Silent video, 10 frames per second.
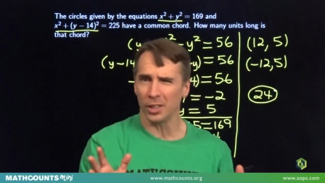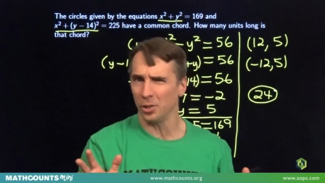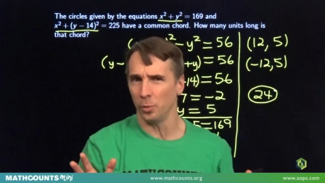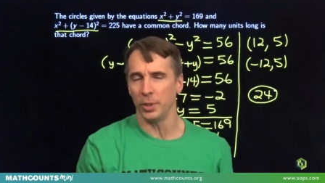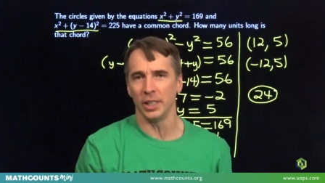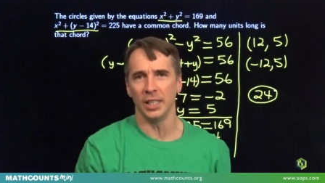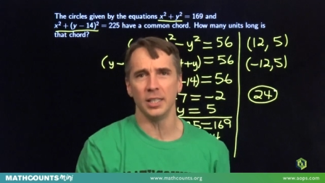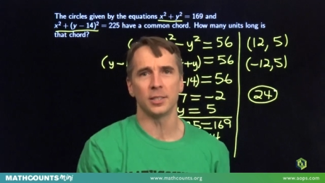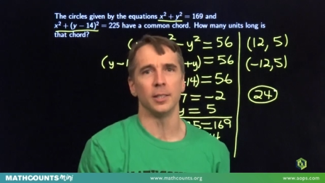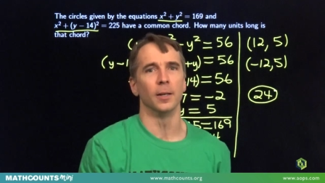a little bit
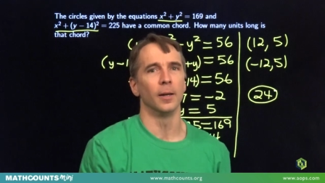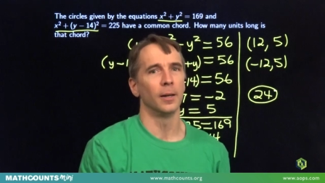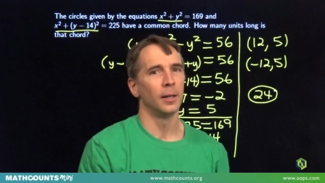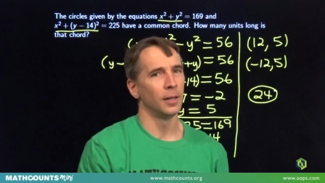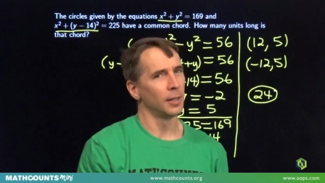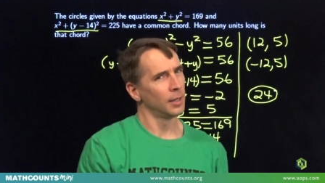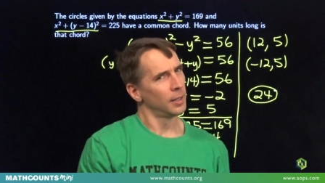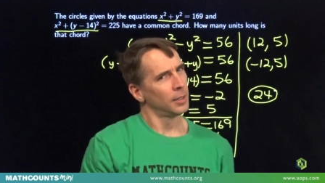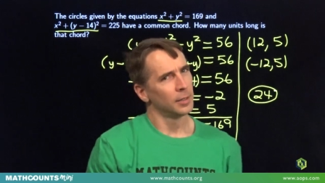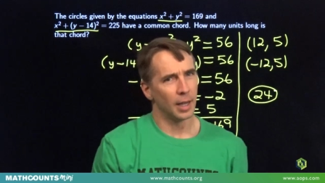easier.
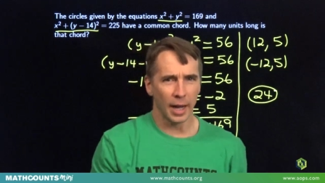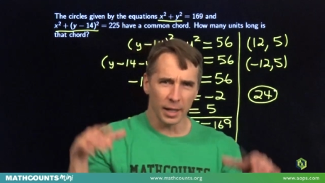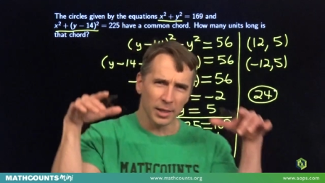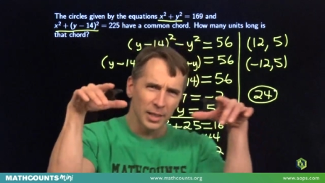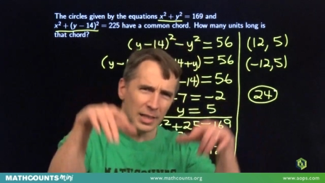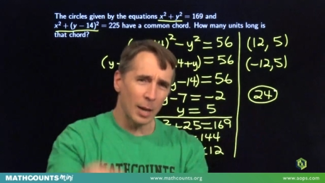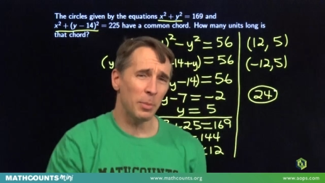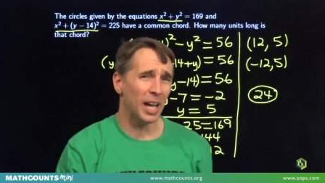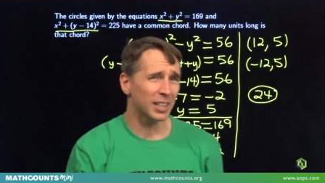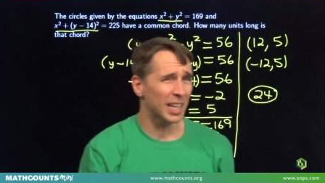I think that
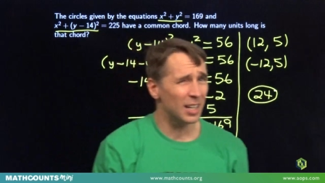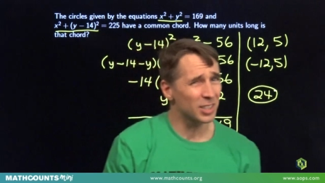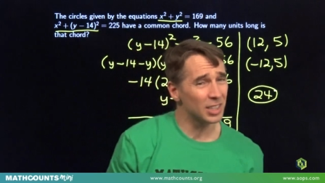MATHCOUNTS